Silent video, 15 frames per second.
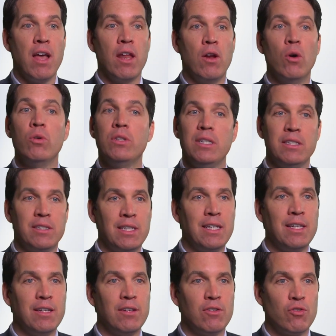that
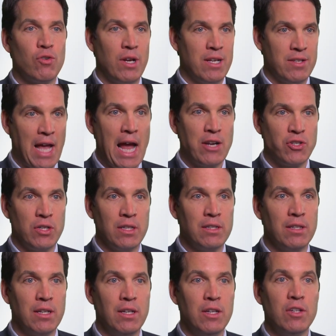OTC
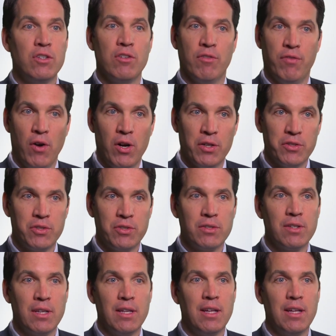transaction defaults,